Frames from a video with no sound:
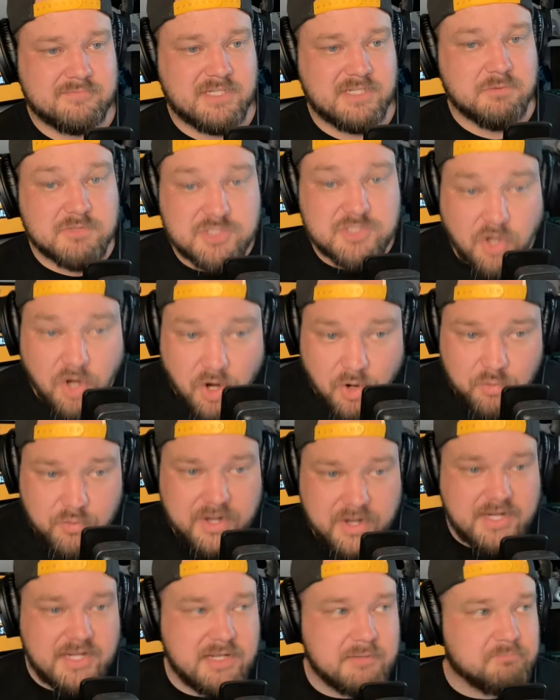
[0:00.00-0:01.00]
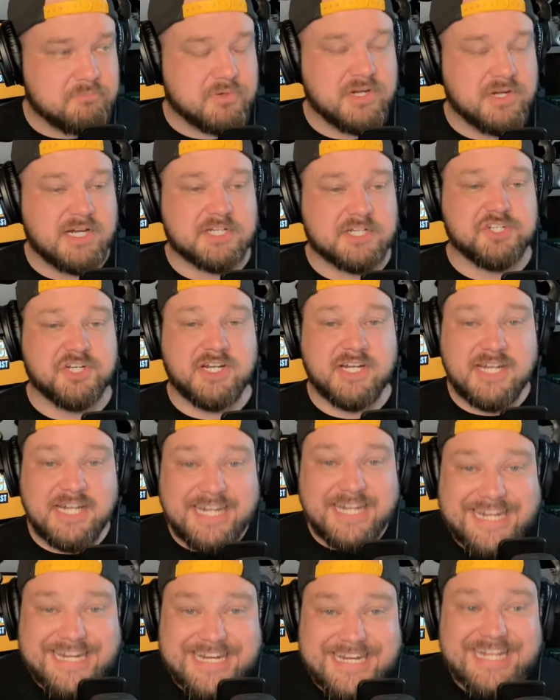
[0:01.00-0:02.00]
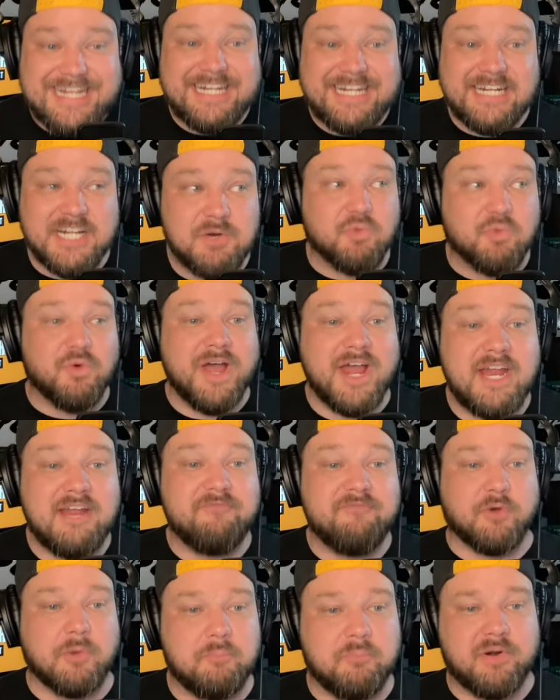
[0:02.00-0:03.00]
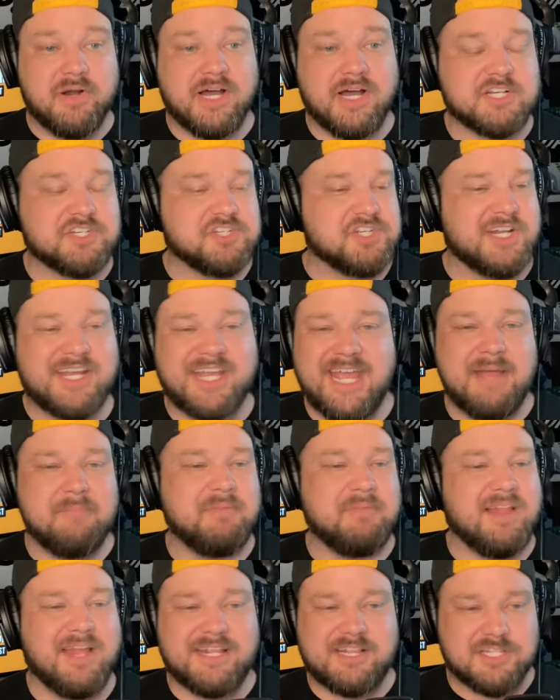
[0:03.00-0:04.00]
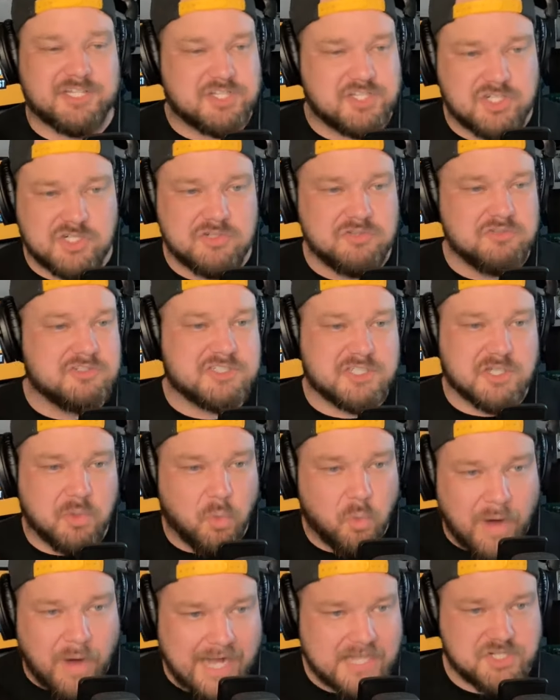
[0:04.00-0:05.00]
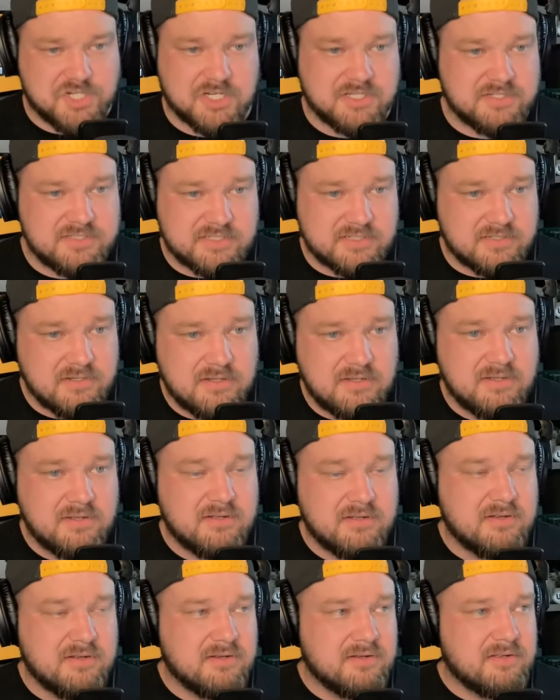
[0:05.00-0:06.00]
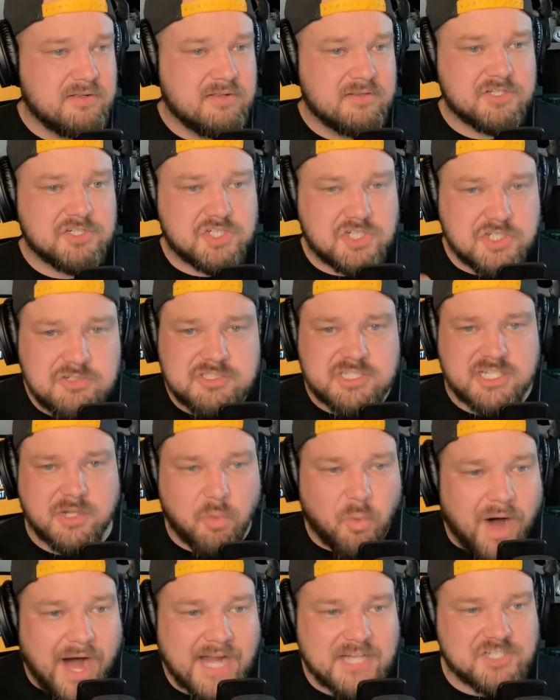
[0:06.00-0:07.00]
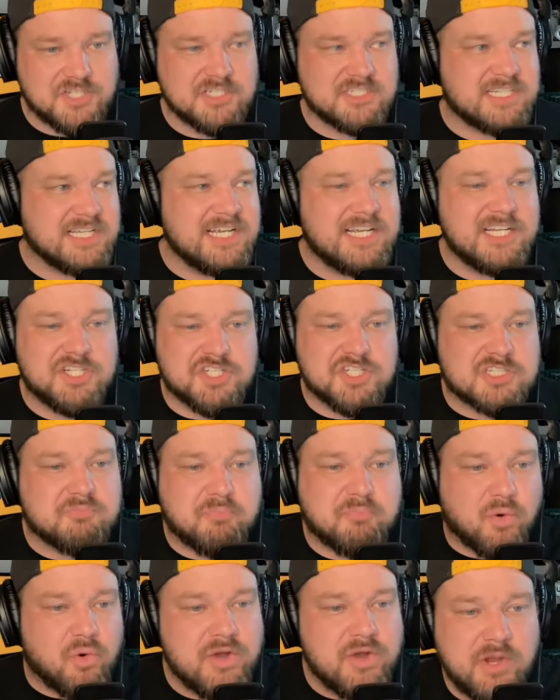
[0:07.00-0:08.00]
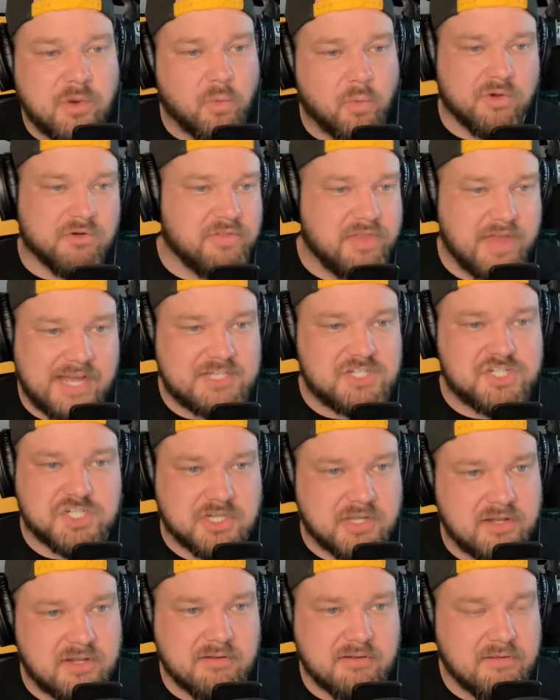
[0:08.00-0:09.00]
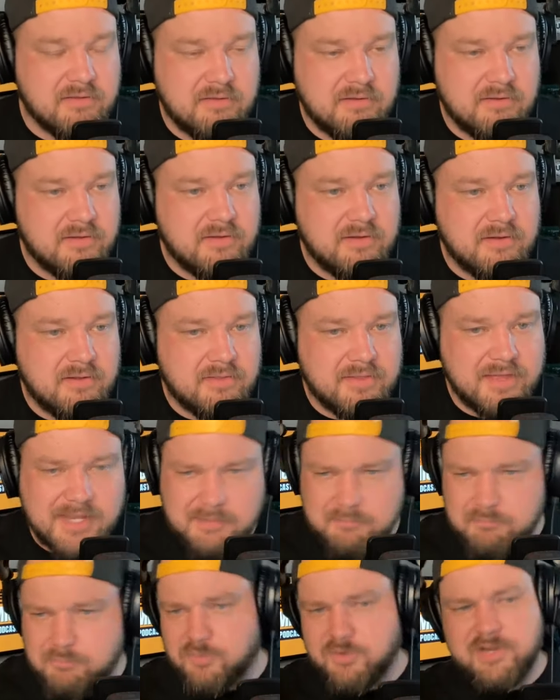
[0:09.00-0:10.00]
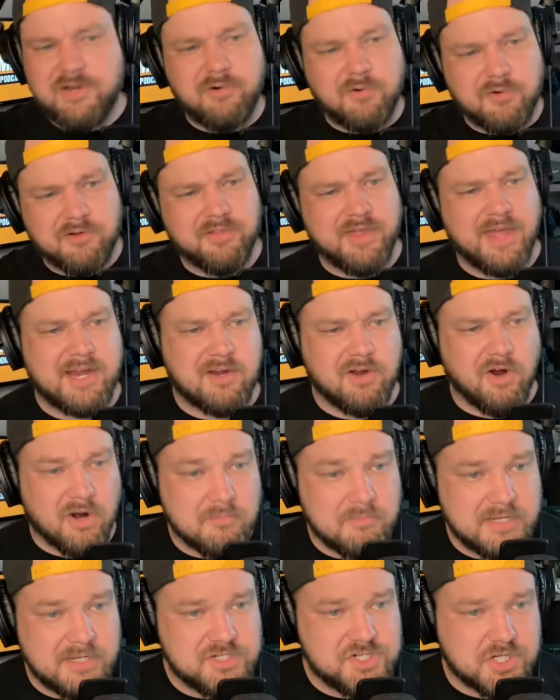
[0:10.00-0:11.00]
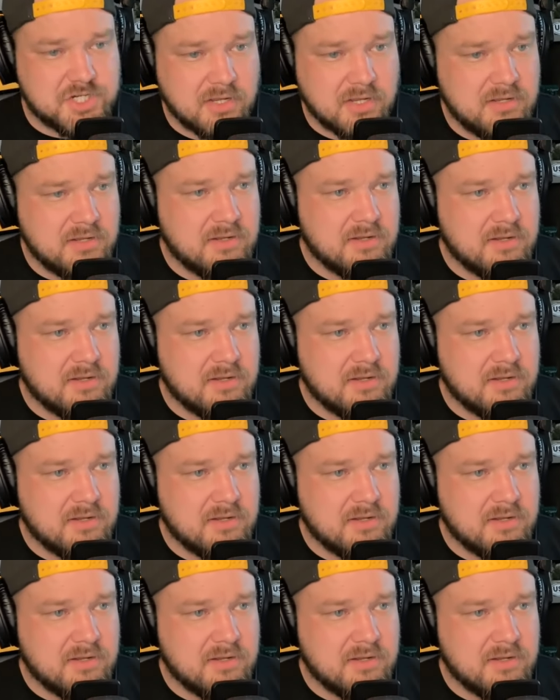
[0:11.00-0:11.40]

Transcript: It was already in production, and he needed it ready for production. It can't be like the shoes or the watches. The shoes and the watches, he can just pre-order that shit. They can pre-order that garbage.